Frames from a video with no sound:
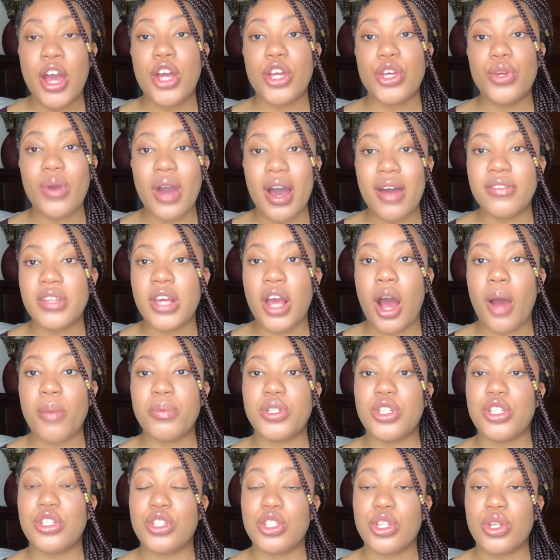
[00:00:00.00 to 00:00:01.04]
you have the
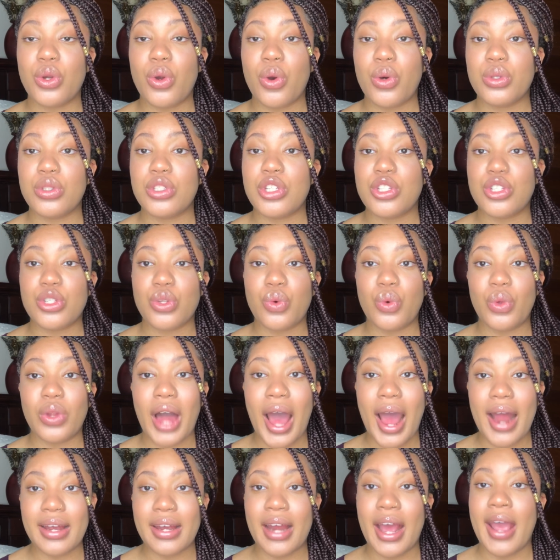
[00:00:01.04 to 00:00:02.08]
option to go to school
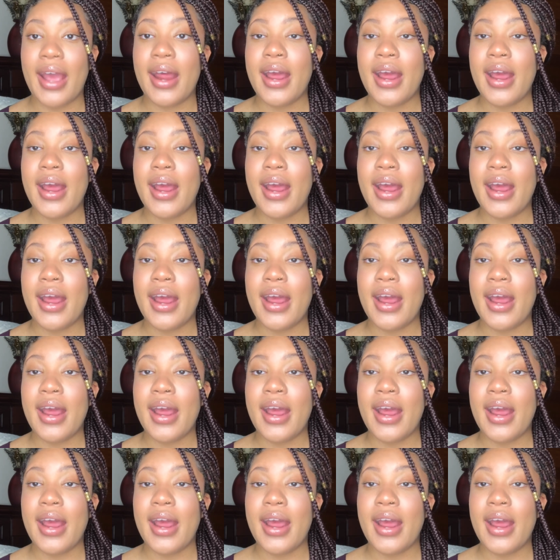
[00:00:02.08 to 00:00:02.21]
at night.